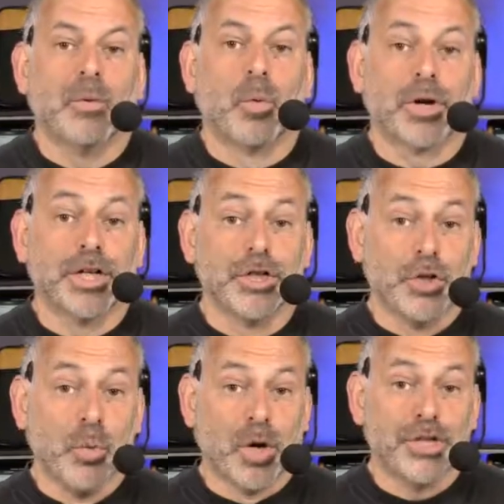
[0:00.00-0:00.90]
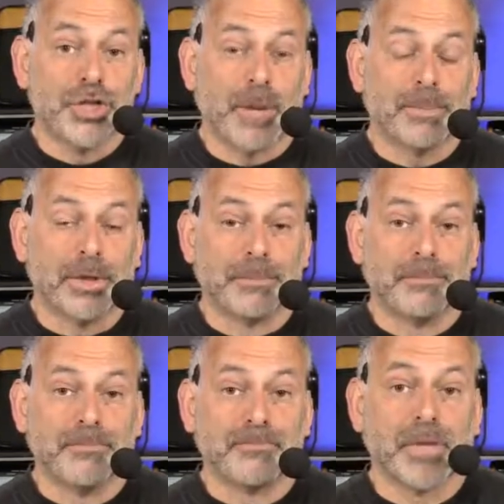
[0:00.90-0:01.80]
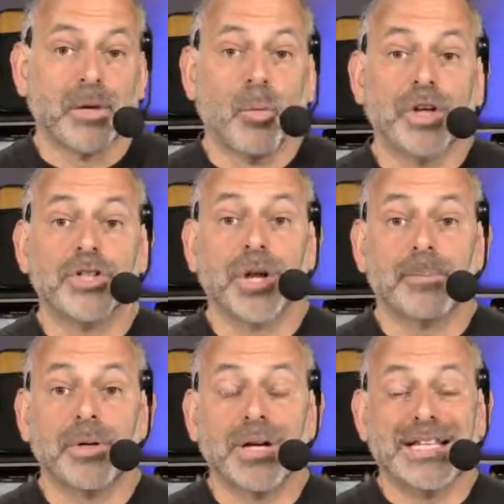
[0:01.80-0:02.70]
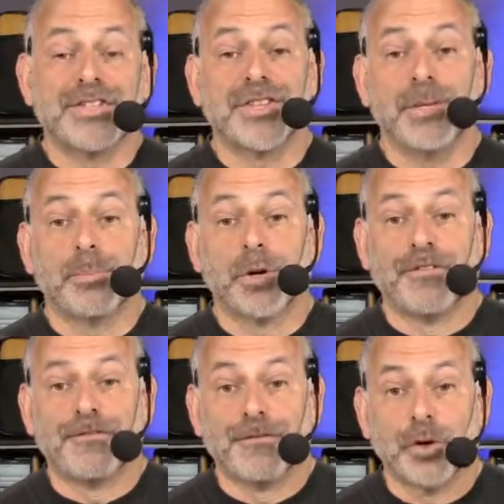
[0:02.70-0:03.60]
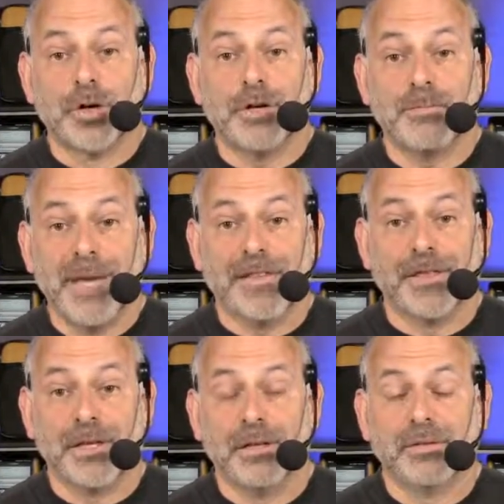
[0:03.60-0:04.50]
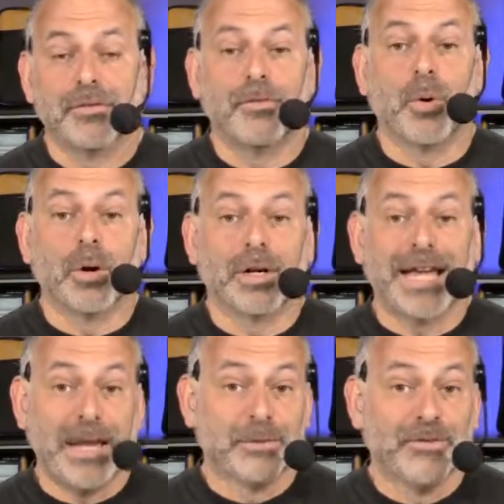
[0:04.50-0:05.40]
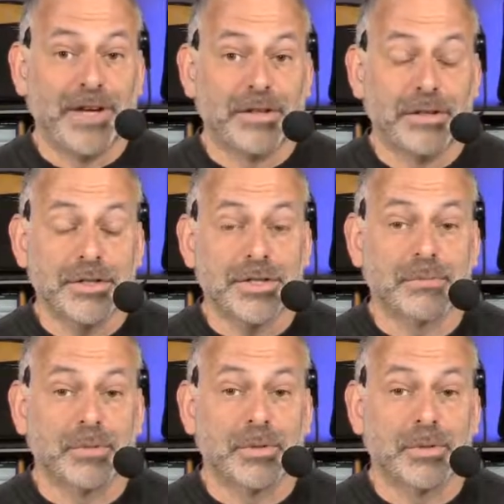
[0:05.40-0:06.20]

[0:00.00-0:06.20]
We're going to do one jumper. One jumper is the preferred method for cable vendors